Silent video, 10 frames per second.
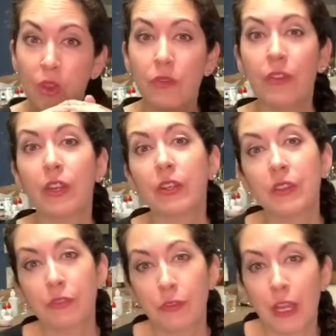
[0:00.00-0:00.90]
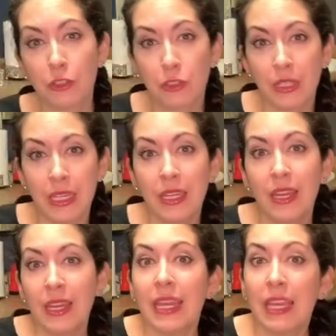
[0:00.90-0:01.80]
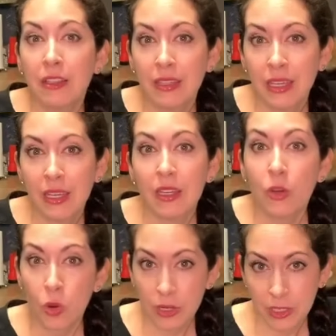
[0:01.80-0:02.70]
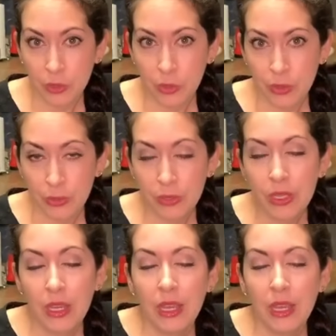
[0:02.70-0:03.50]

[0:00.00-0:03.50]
very freshly healing corneal wounds.